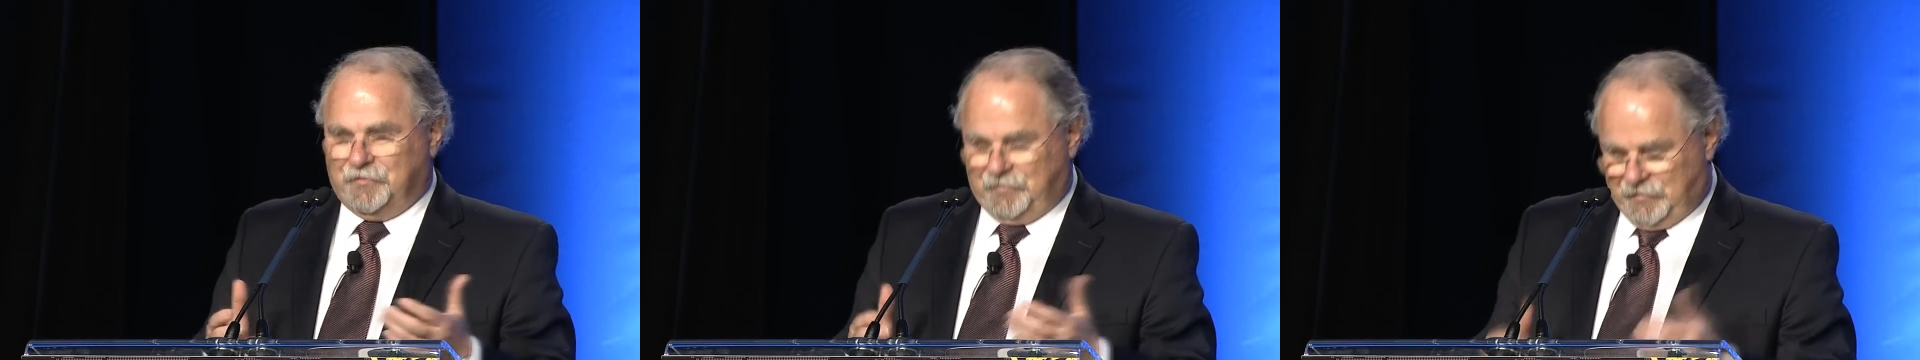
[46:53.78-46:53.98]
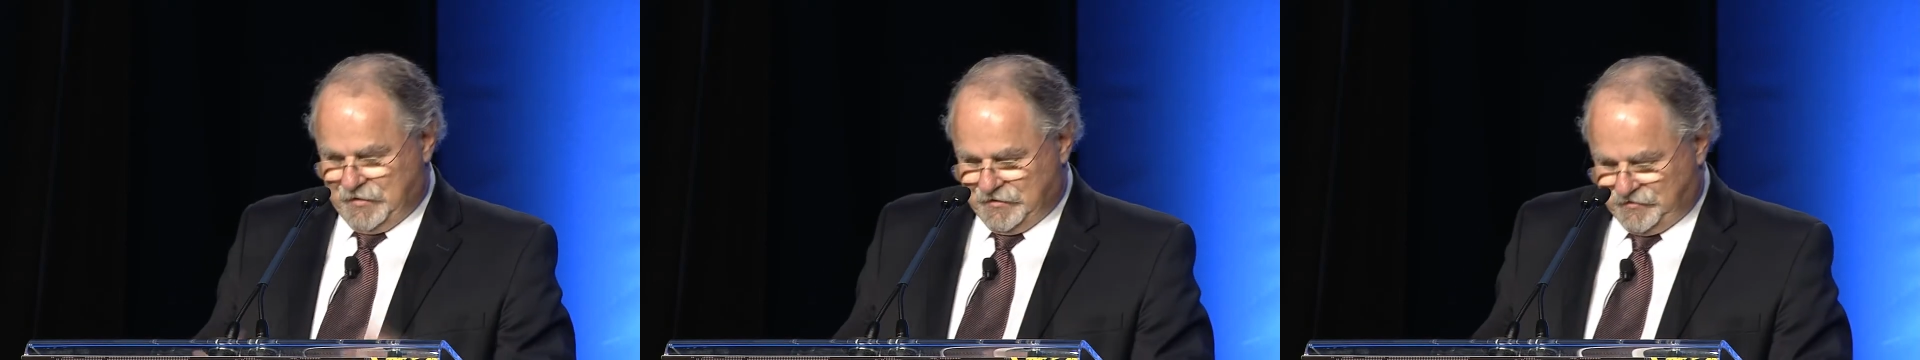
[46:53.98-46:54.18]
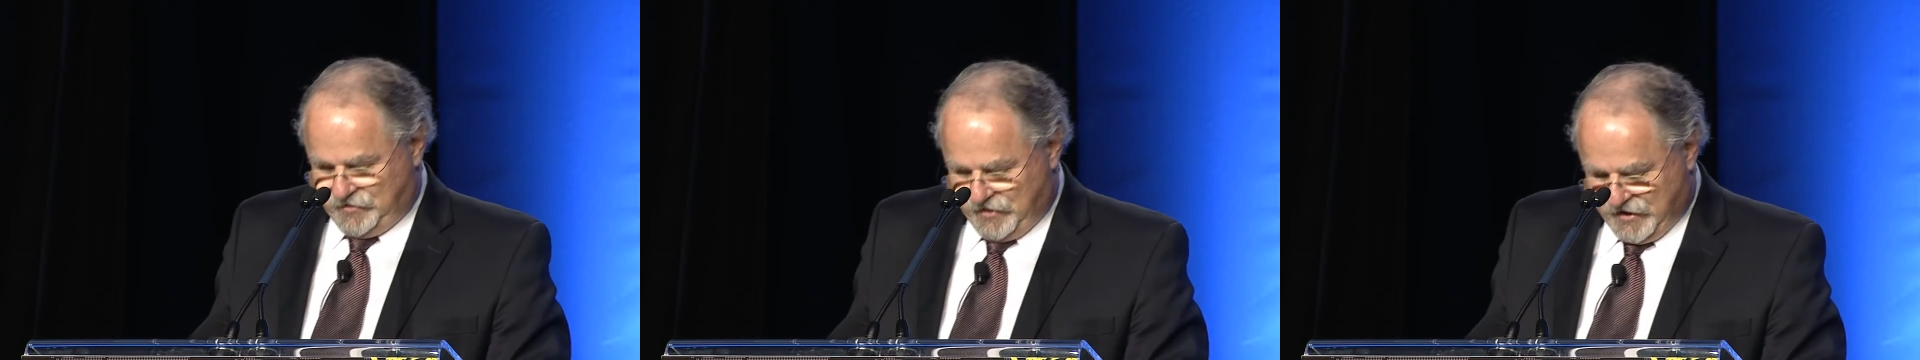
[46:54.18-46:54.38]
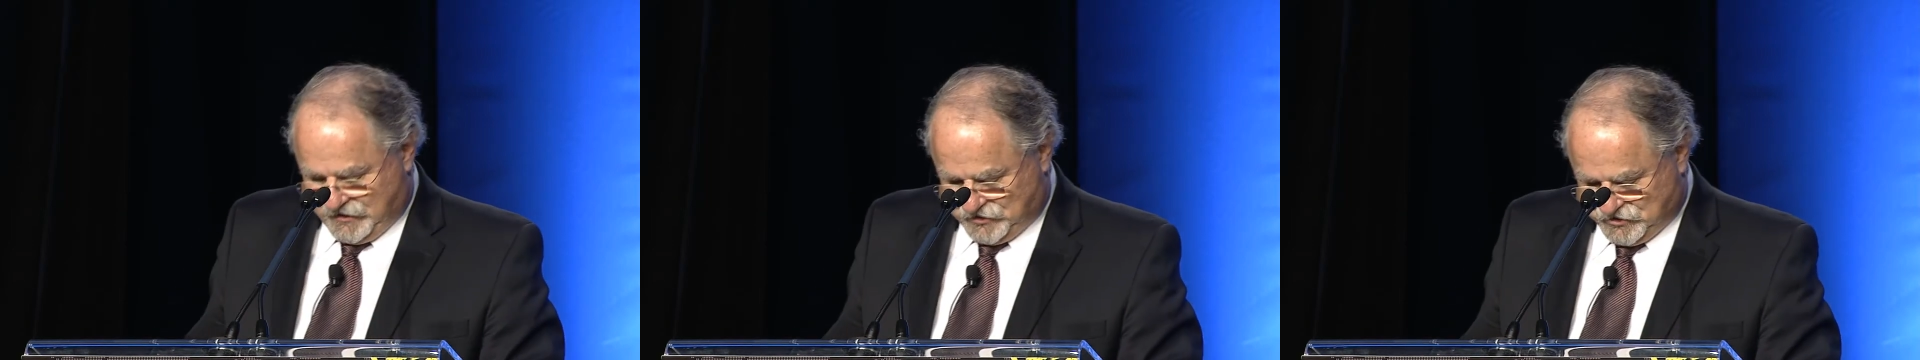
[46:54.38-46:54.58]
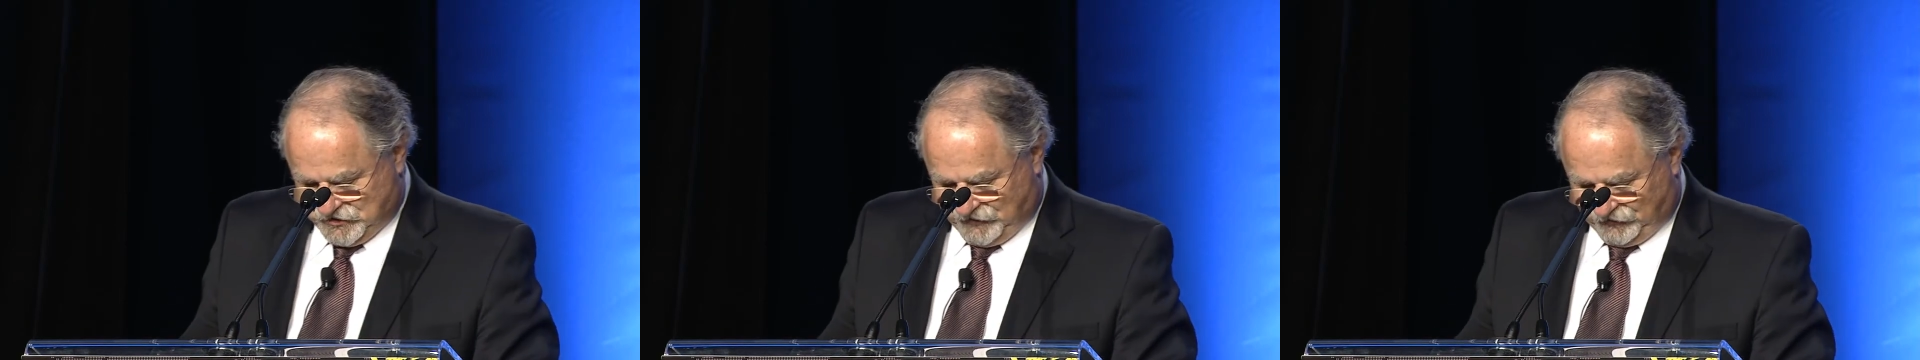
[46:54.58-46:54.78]
we thank
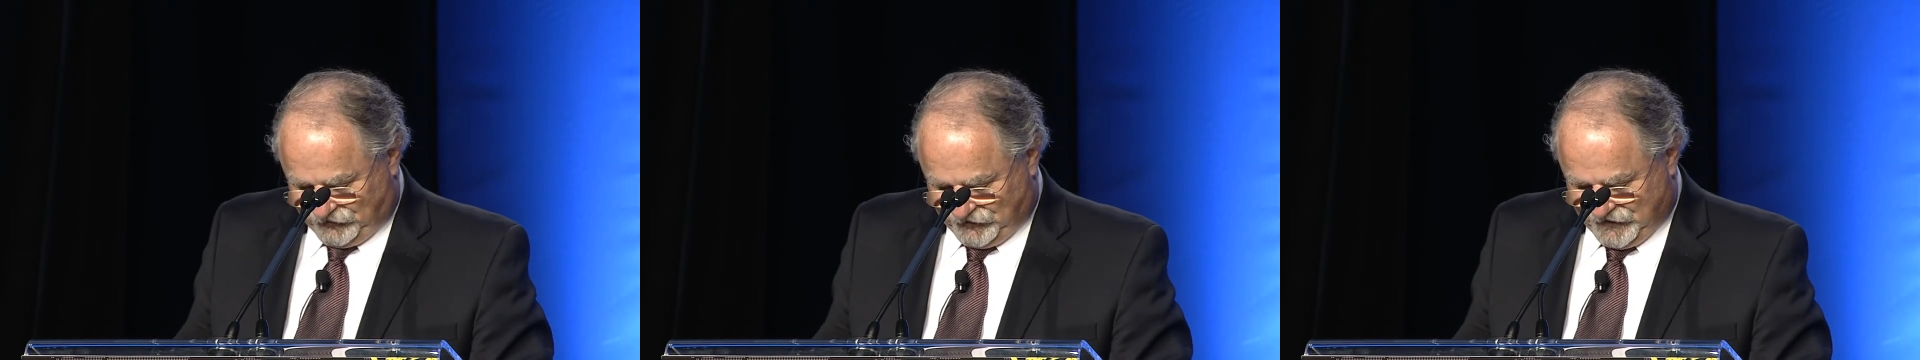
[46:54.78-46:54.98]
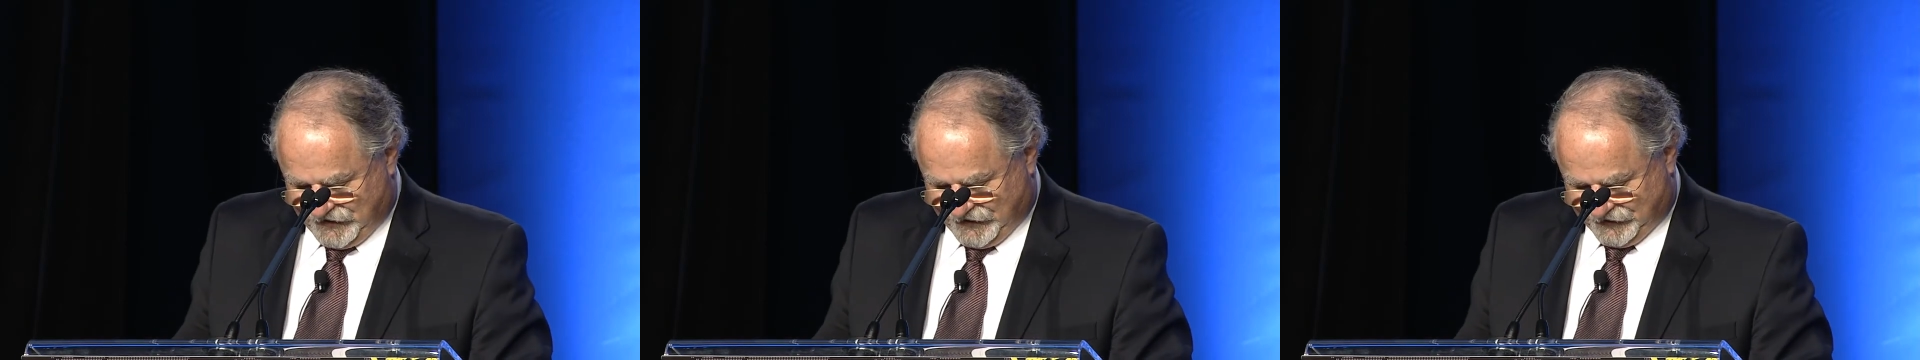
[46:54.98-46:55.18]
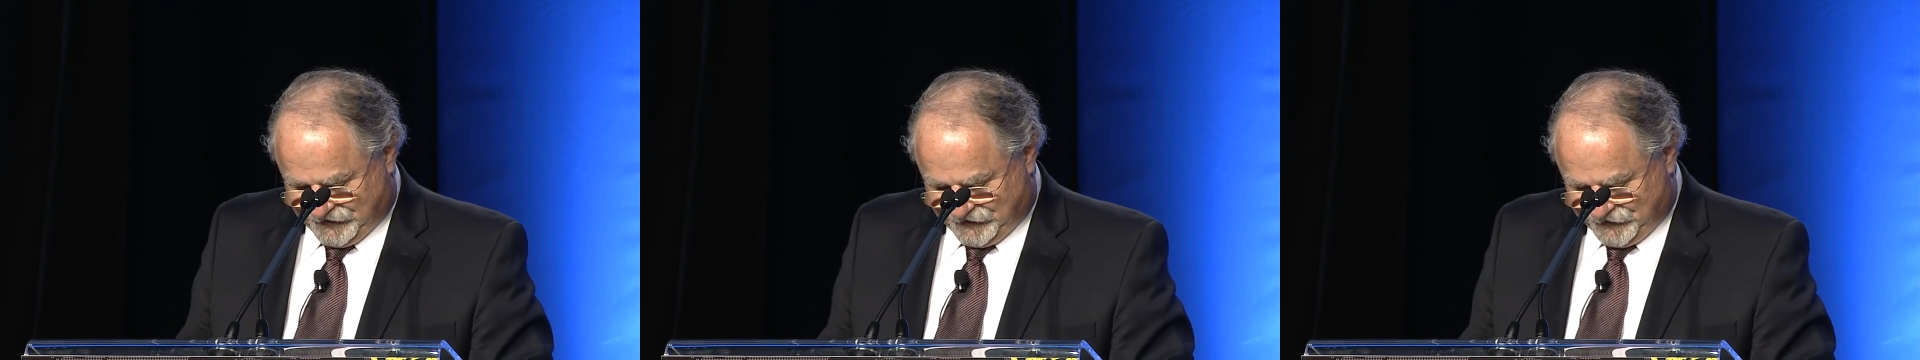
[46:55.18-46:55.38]
Jim for that.